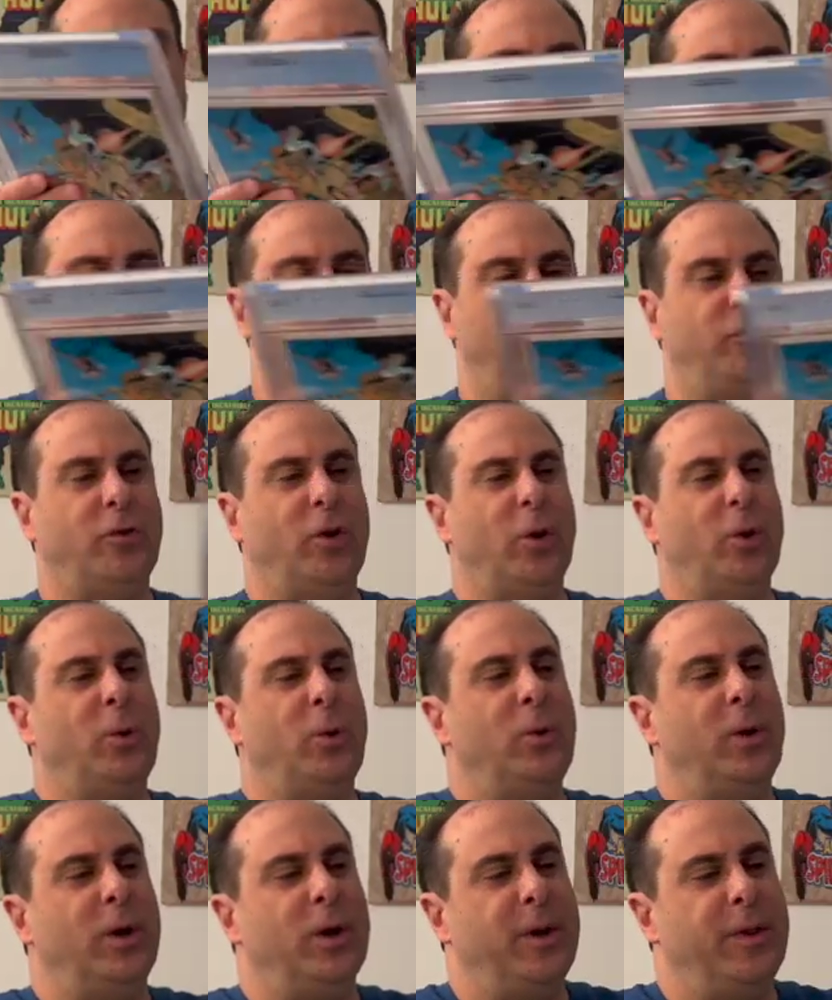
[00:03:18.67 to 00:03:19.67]

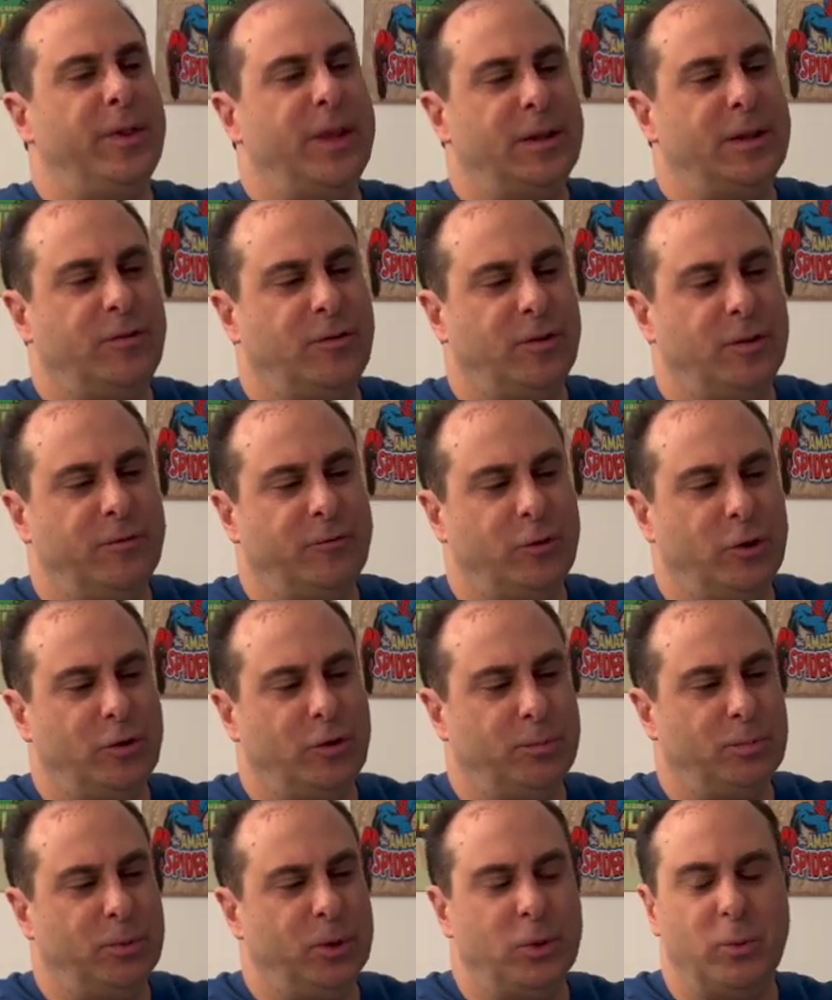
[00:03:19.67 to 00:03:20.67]
So that's the
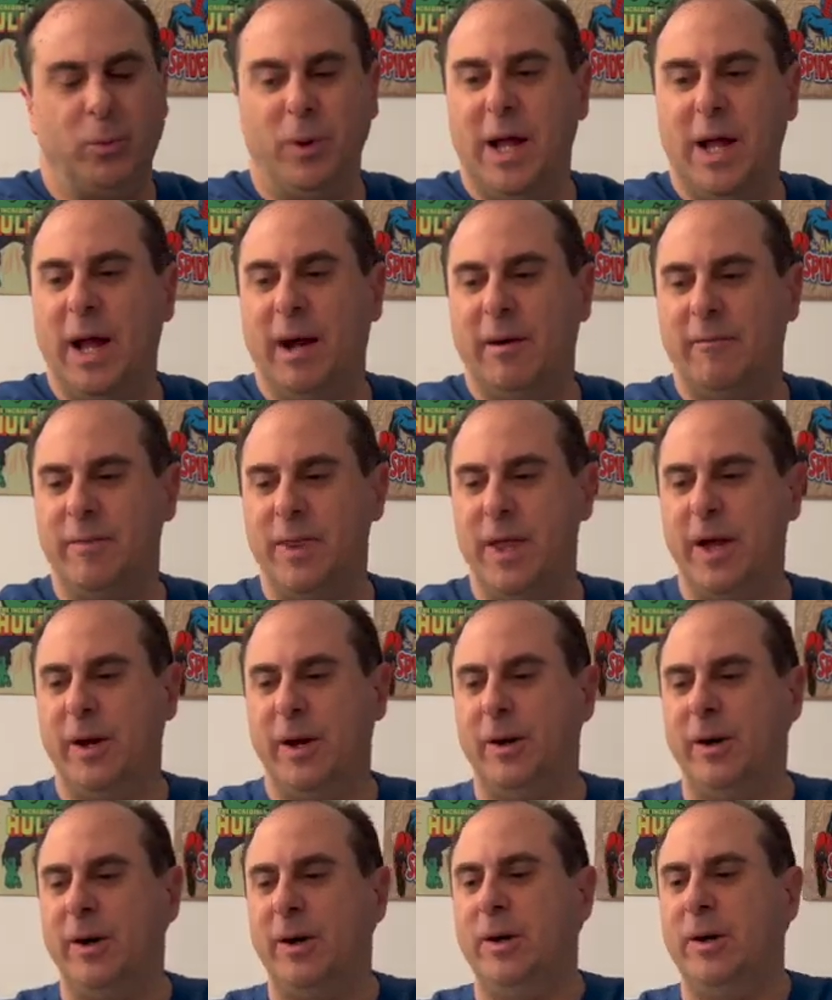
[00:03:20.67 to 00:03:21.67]
first book we have
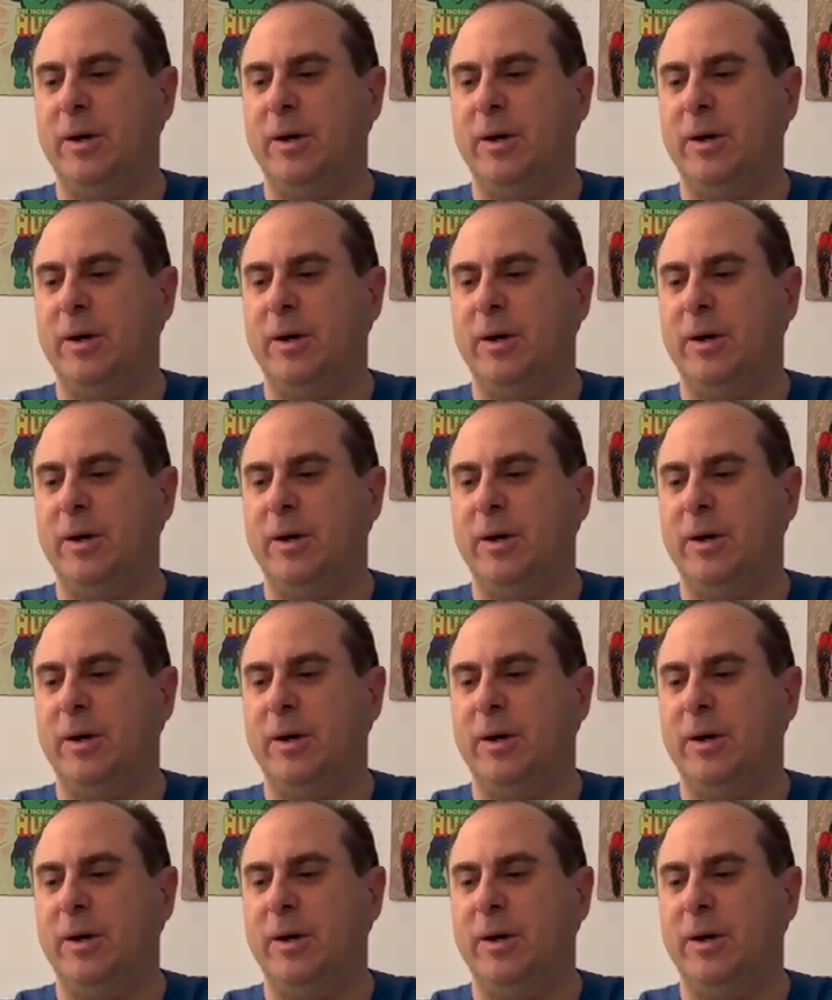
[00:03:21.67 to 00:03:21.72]
there.